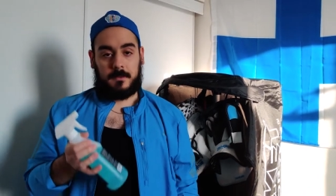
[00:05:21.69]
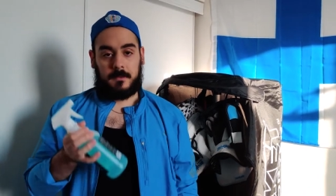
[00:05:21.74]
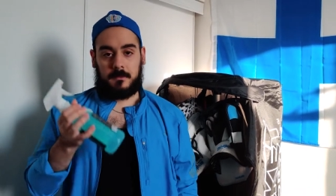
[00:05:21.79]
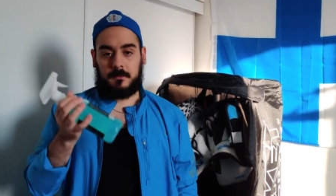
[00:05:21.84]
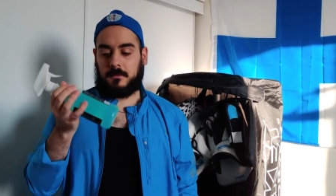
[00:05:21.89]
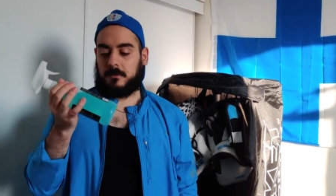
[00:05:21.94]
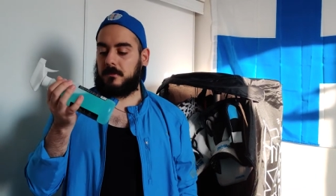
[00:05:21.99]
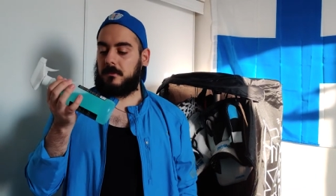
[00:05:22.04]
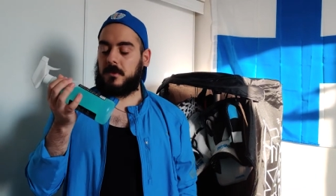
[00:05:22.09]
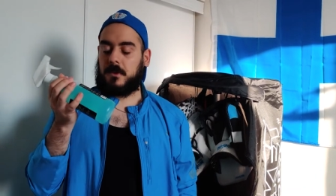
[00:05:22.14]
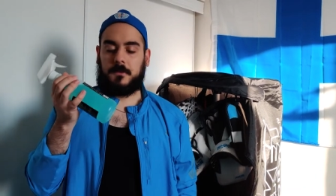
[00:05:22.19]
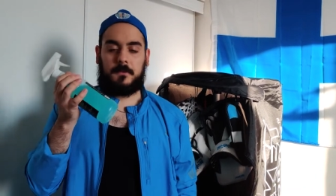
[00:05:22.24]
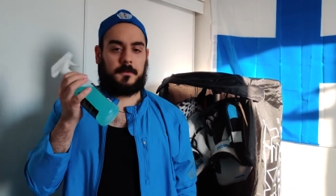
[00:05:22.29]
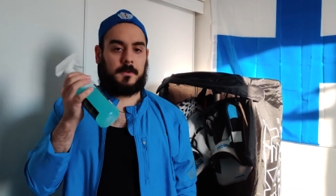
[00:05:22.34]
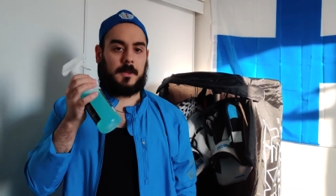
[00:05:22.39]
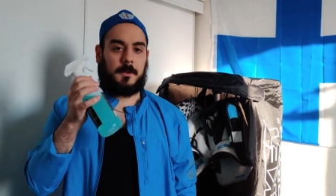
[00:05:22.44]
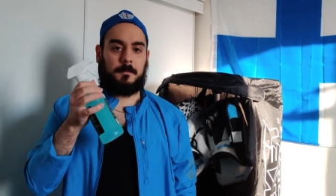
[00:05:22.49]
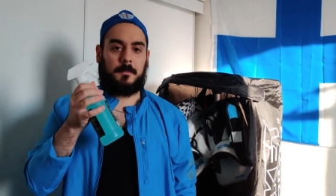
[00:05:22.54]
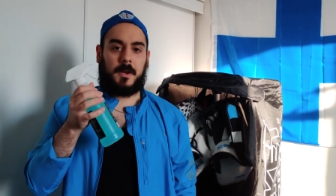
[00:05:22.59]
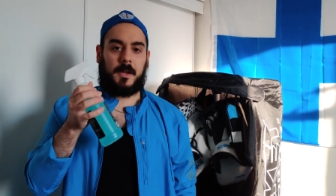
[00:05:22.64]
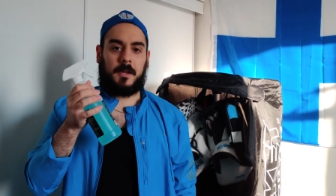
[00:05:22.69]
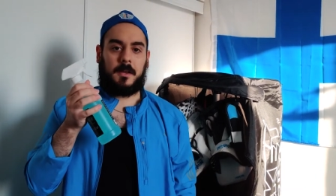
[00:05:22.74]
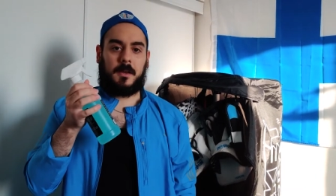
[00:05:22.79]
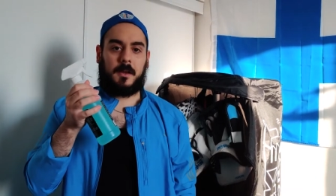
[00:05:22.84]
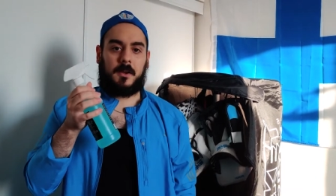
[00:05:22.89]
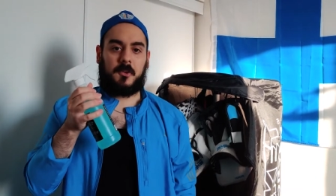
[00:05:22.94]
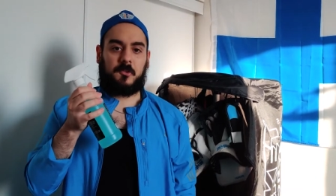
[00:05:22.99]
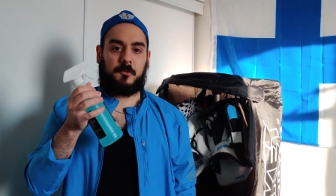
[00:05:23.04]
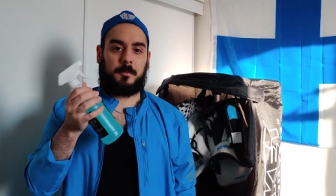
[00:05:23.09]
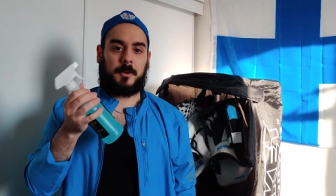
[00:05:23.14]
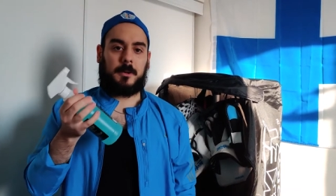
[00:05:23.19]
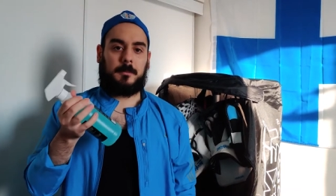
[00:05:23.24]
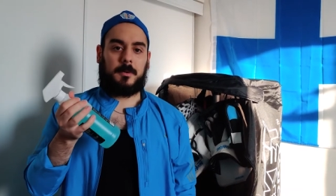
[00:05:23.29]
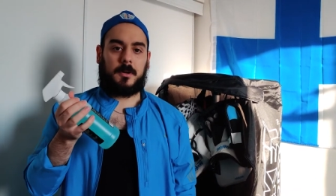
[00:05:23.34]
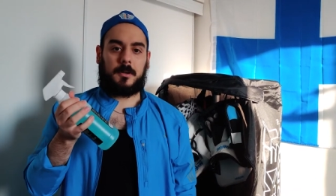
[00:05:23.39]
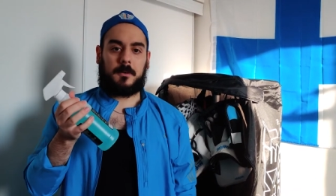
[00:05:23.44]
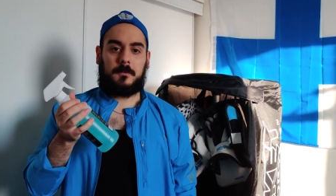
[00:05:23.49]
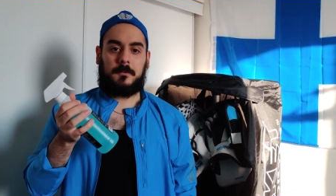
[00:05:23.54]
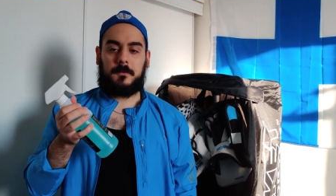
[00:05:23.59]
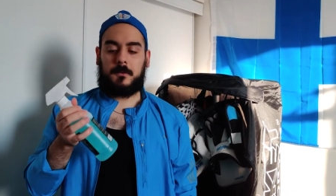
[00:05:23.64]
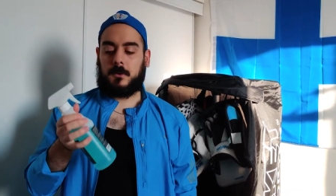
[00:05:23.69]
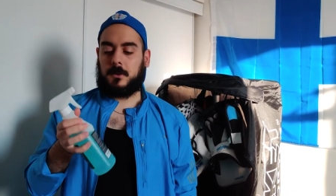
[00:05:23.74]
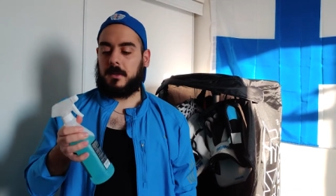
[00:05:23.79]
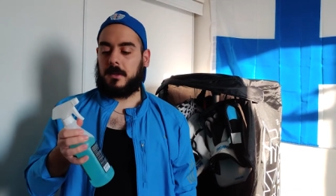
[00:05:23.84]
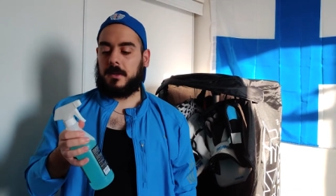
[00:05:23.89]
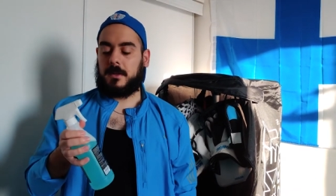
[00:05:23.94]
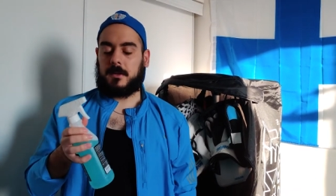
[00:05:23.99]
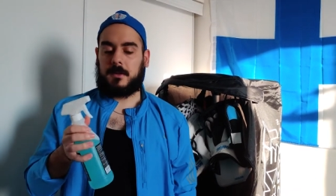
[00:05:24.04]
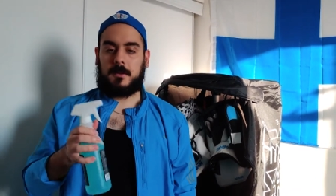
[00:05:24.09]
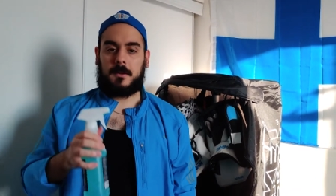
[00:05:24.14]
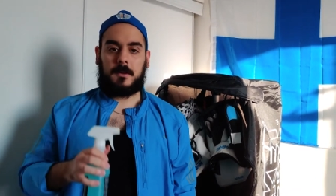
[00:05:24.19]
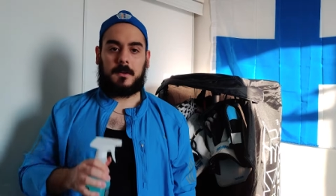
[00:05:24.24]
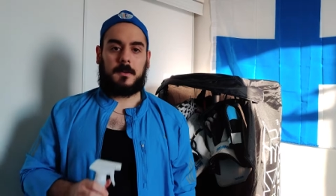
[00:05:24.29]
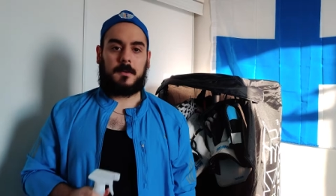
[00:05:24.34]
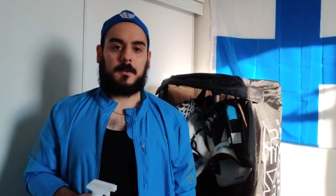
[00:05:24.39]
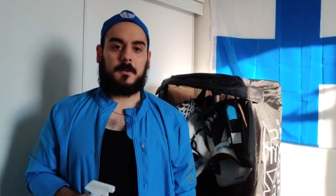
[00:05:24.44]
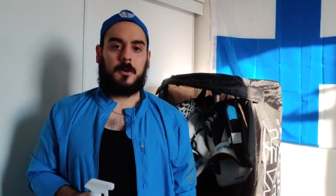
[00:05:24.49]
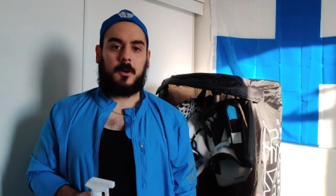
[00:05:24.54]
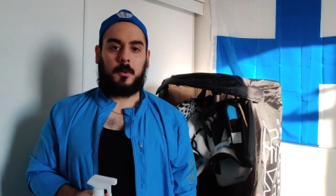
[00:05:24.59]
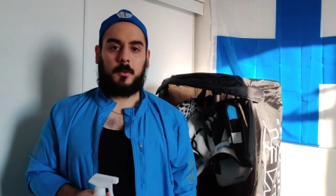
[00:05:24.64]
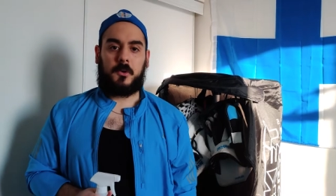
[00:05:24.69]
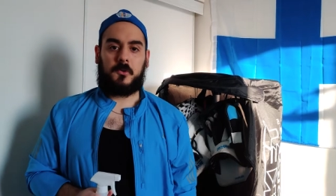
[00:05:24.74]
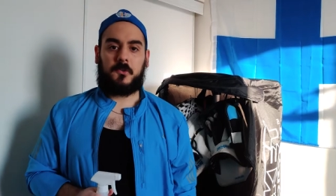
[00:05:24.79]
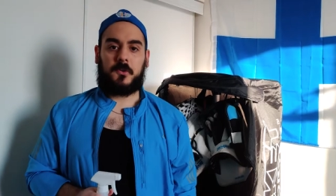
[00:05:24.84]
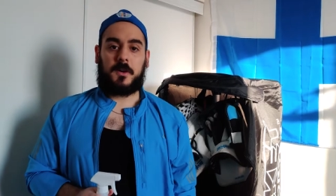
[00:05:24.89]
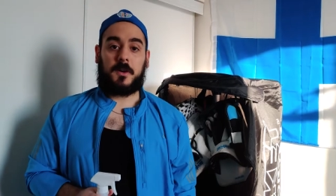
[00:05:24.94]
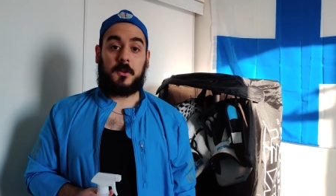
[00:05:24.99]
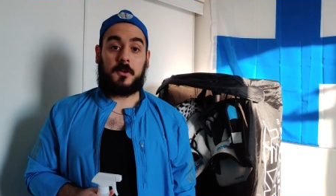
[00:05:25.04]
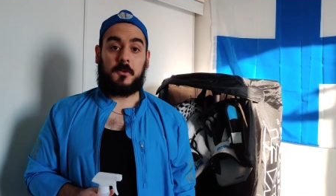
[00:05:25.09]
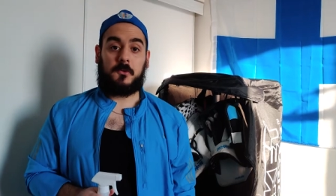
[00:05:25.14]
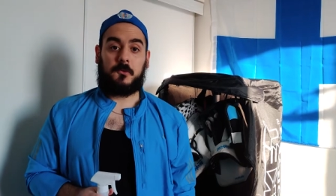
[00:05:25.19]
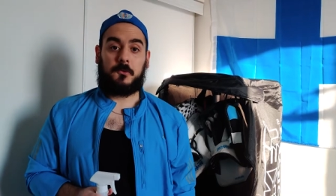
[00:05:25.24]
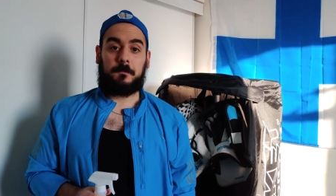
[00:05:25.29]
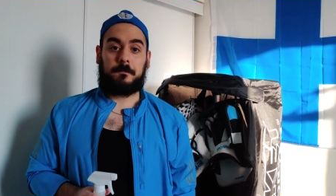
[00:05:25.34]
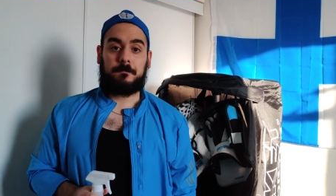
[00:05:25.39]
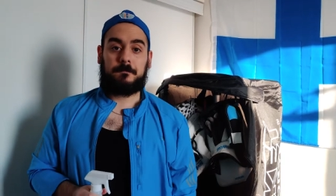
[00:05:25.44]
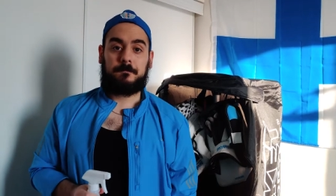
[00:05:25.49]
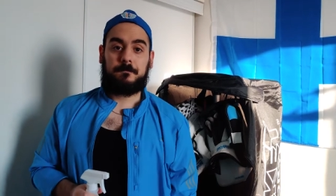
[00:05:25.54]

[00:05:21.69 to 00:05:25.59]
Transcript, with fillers: And keep my spray bottle full and always ready to use.